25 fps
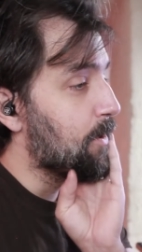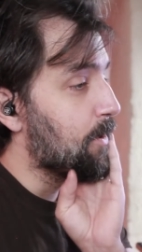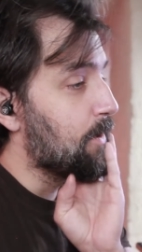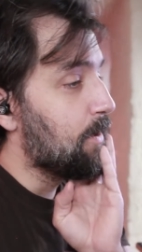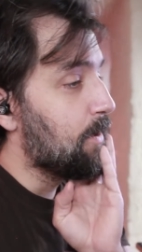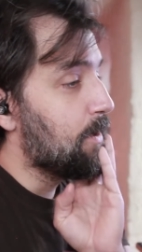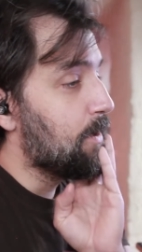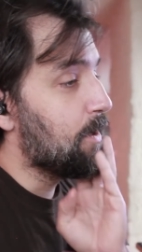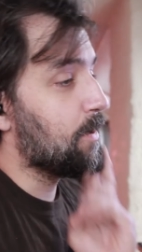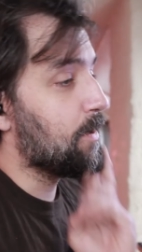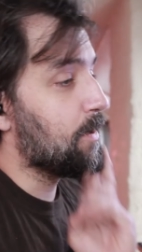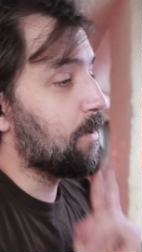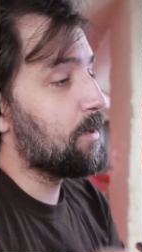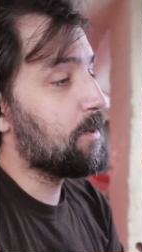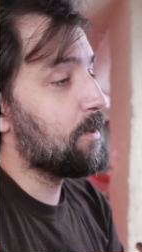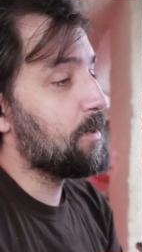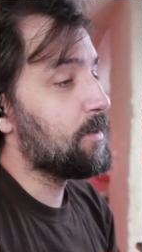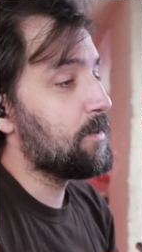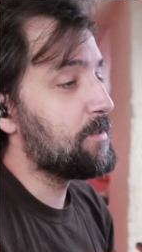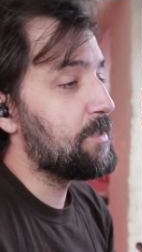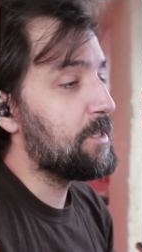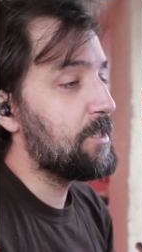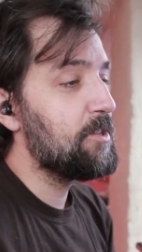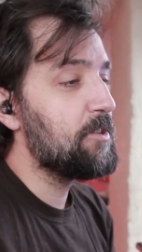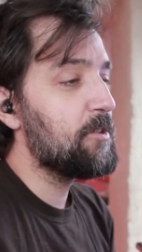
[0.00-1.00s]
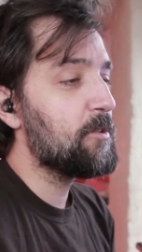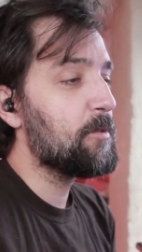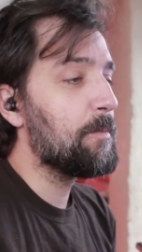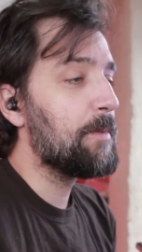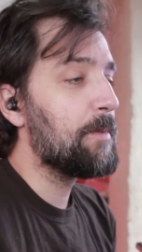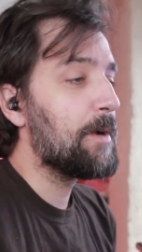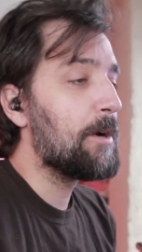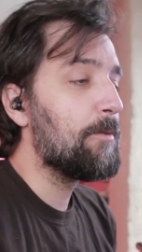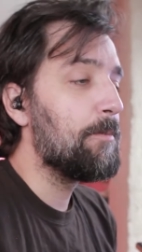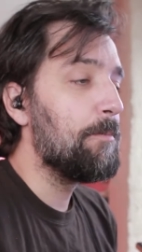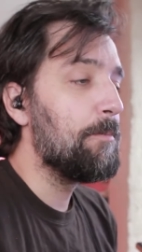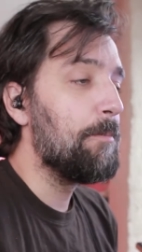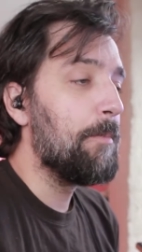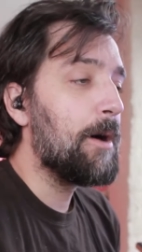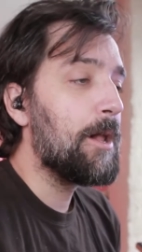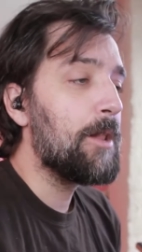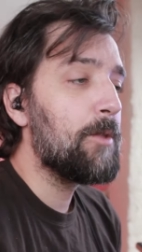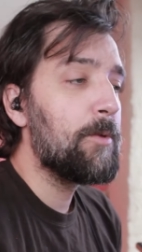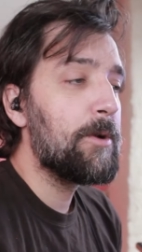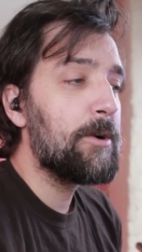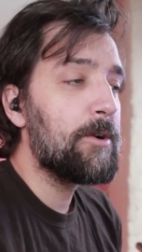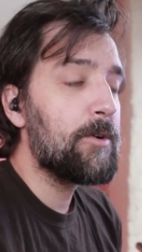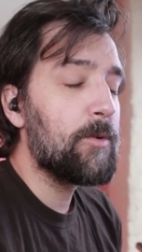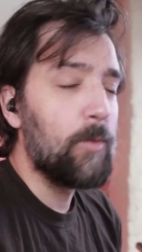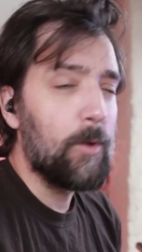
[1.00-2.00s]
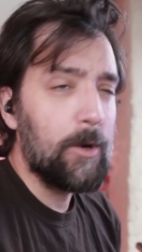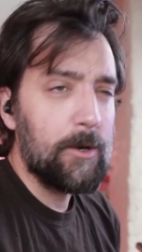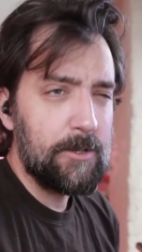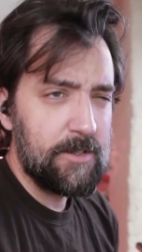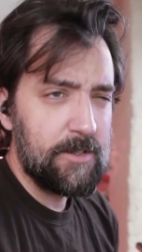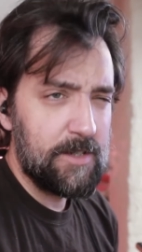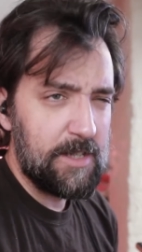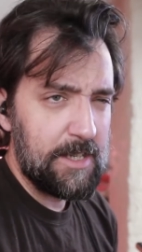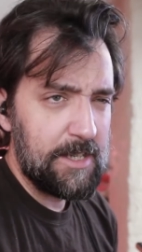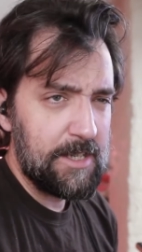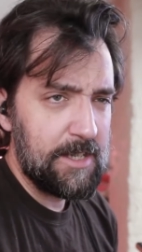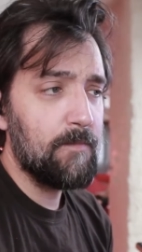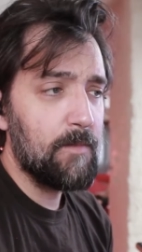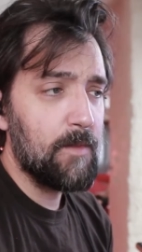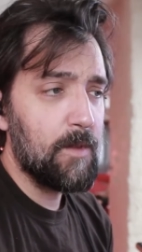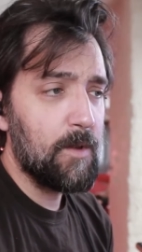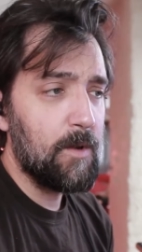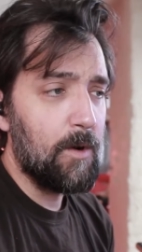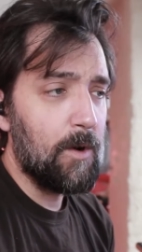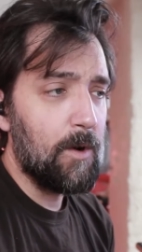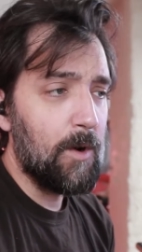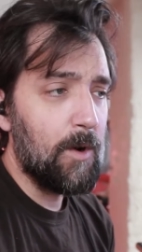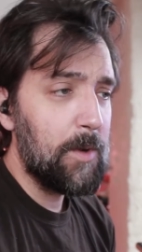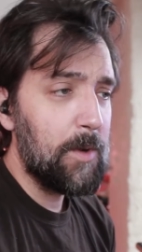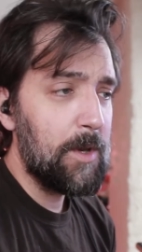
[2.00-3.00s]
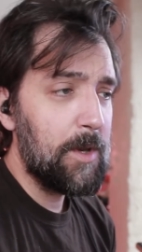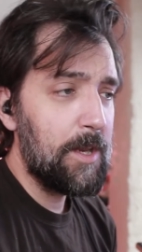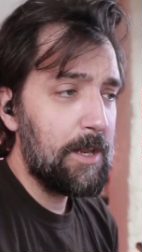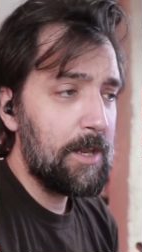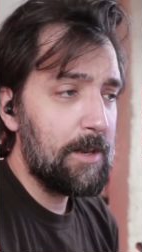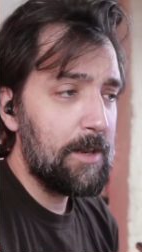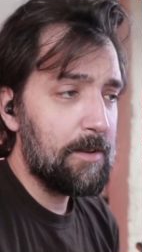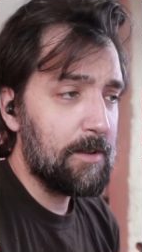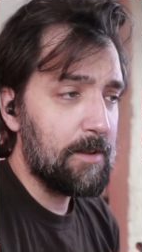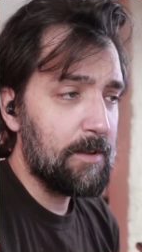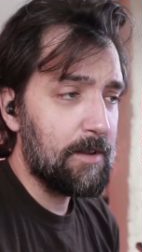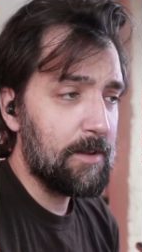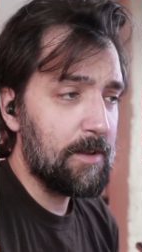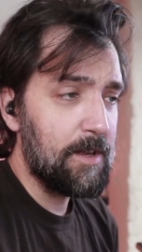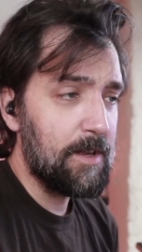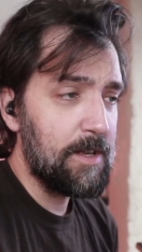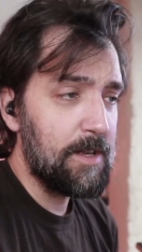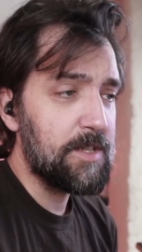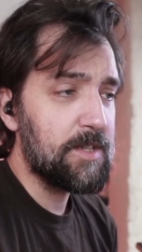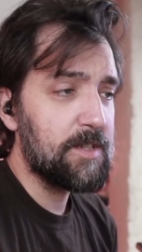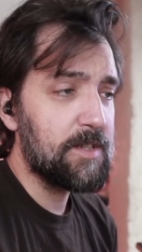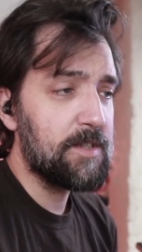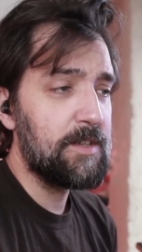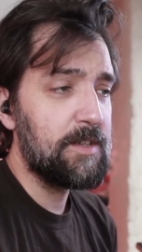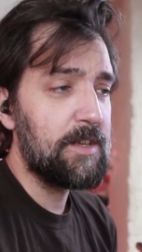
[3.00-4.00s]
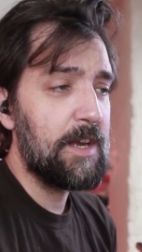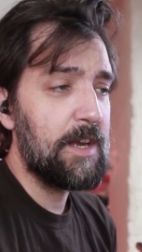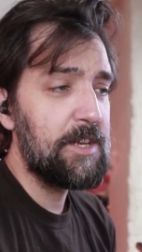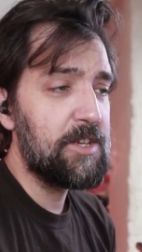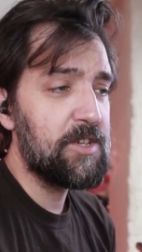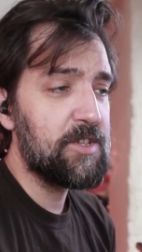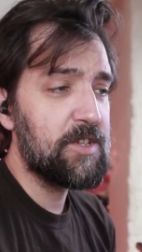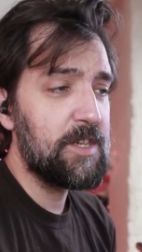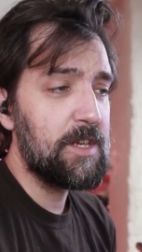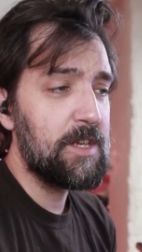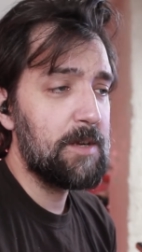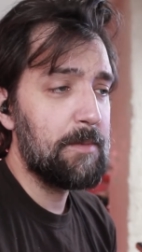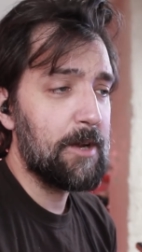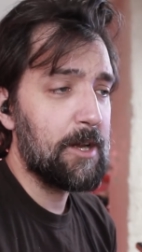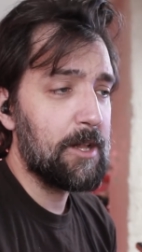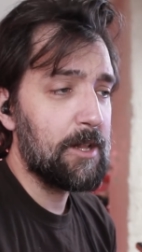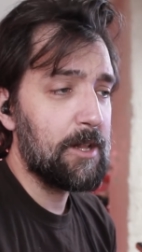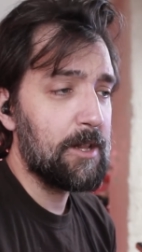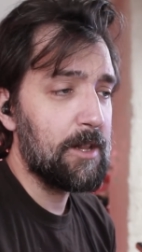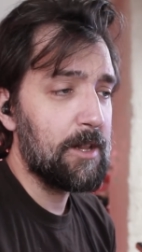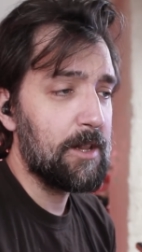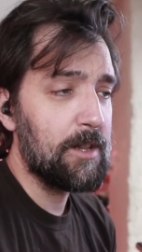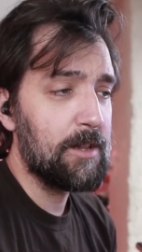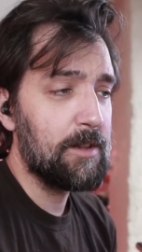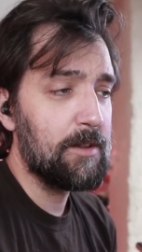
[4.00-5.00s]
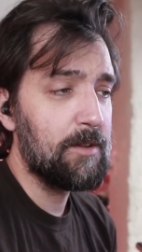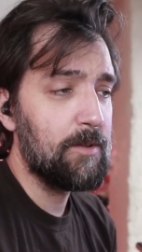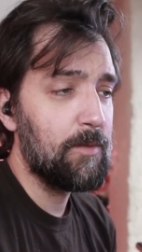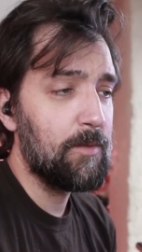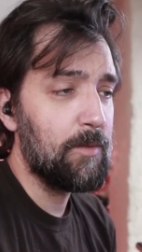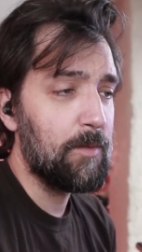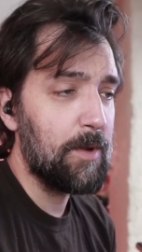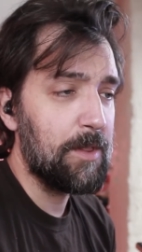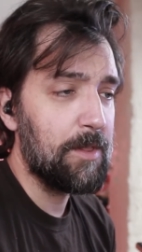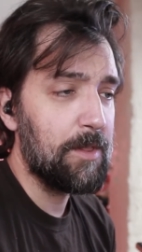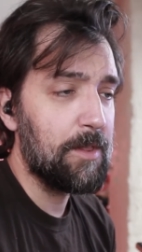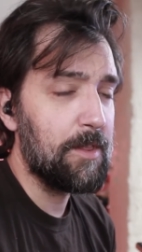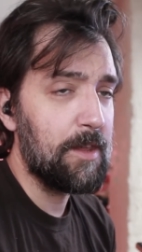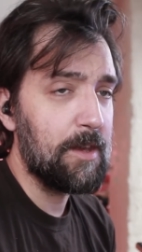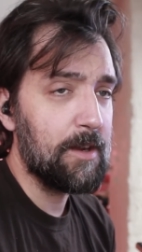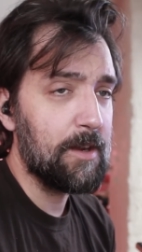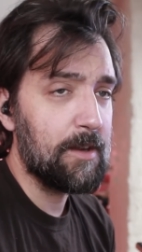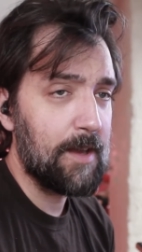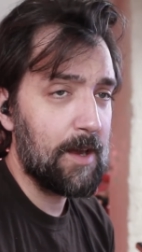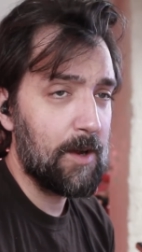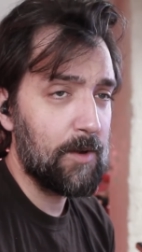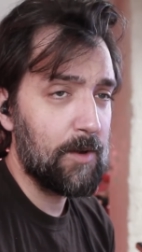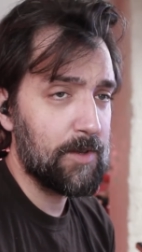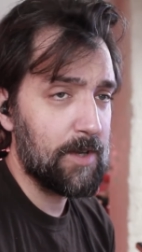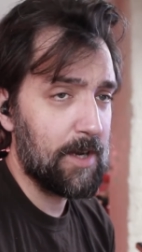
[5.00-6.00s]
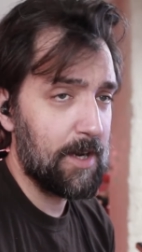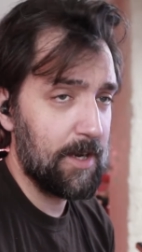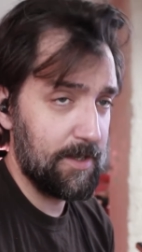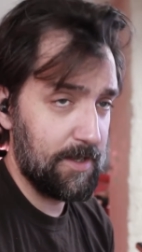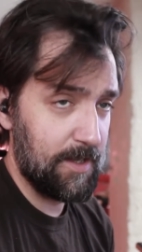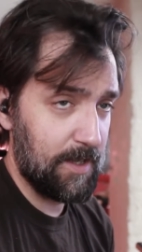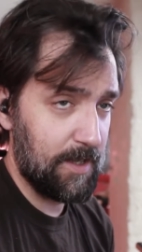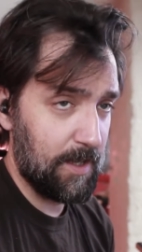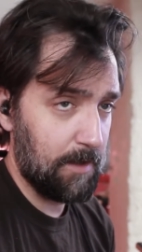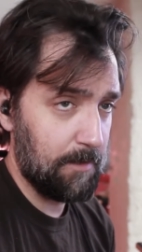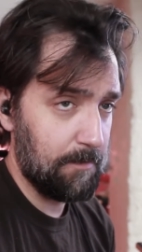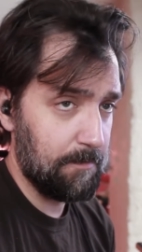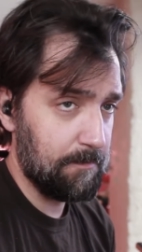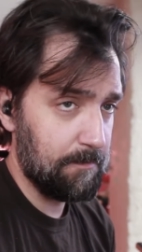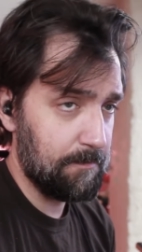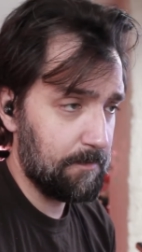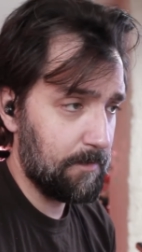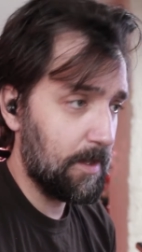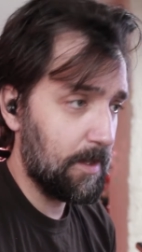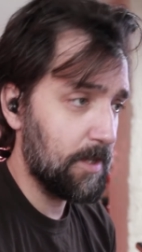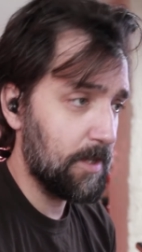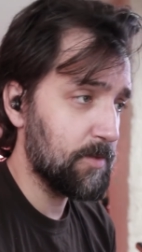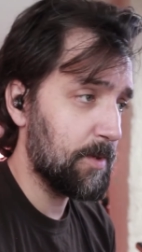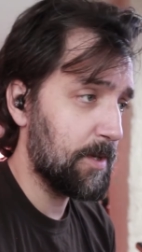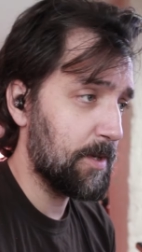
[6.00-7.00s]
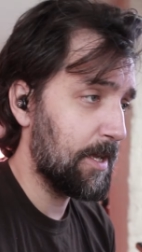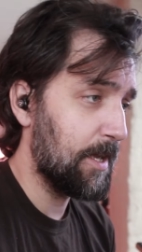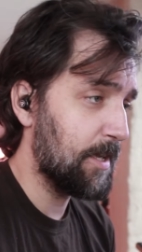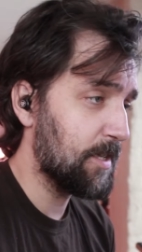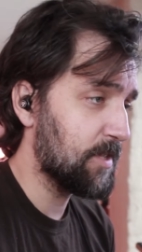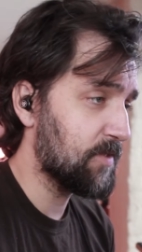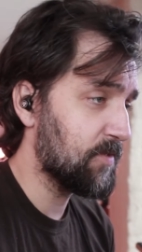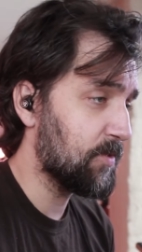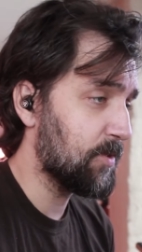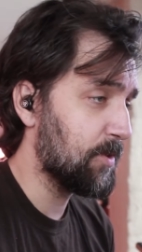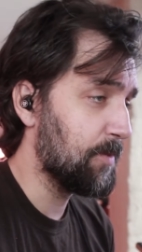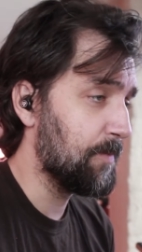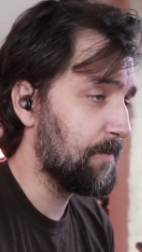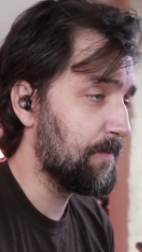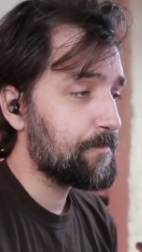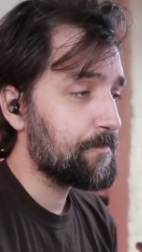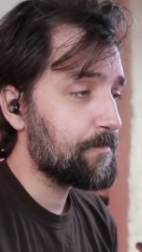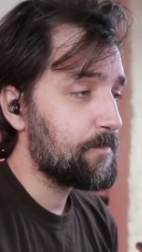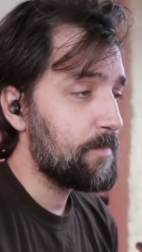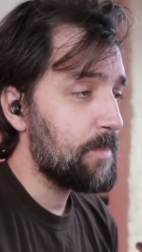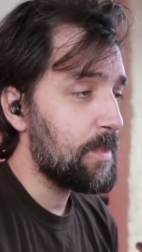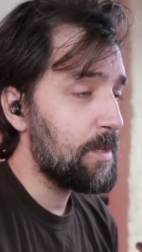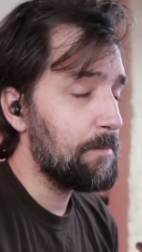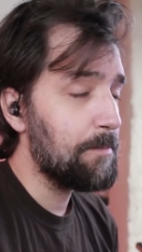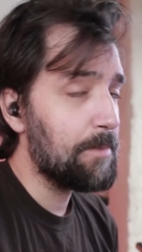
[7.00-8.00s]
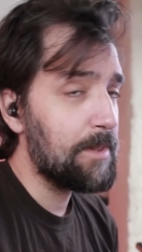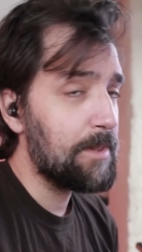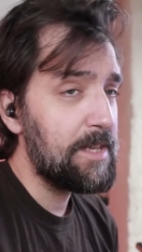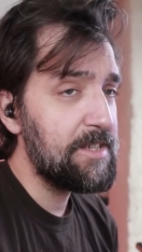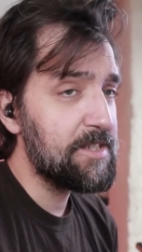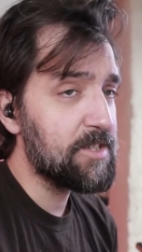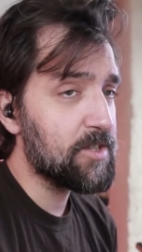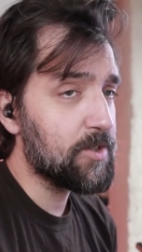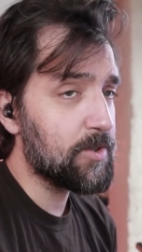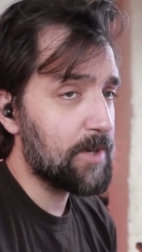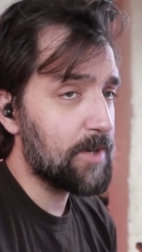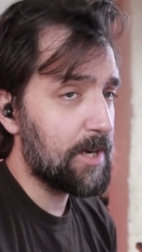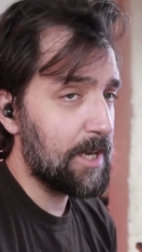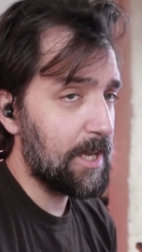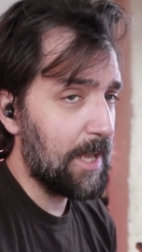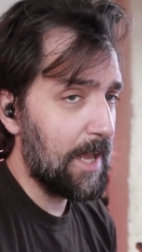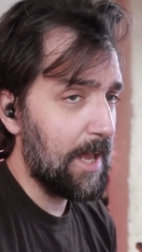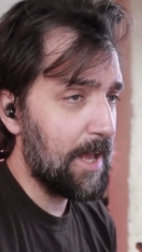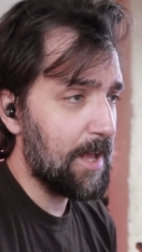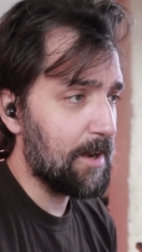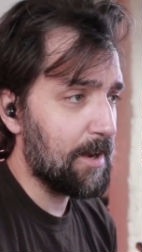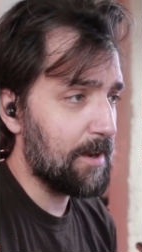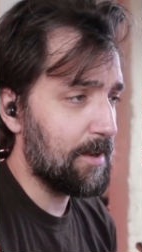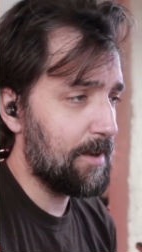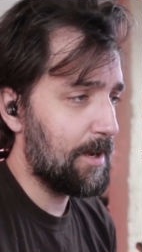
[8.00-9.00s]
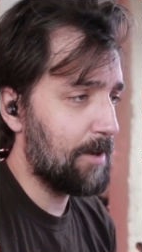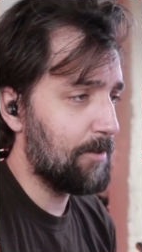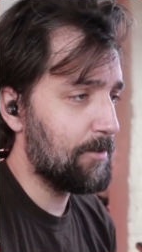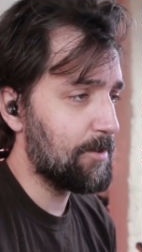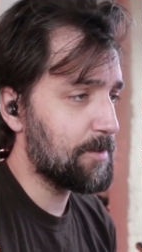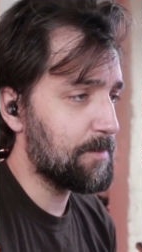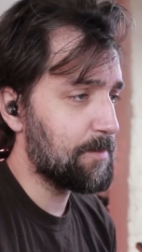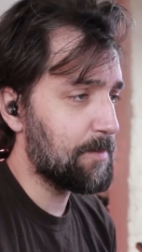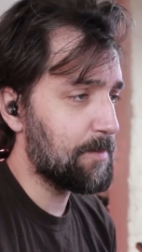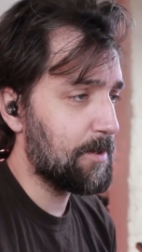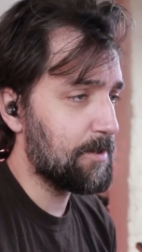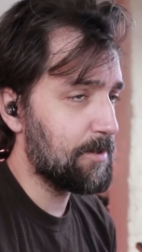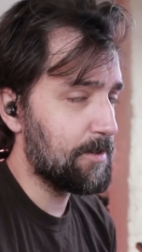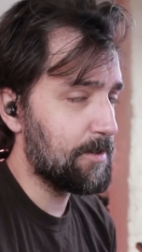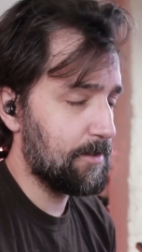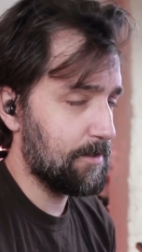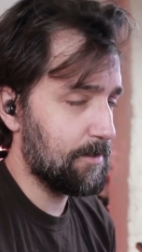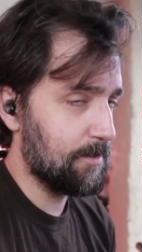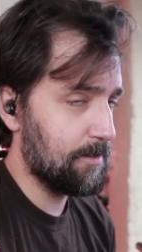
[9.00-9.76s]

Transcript: Uh, didn't your ma malware quarantine it? All we need is the H T M L with the account I D. That's what I asked for. Please try again, I responded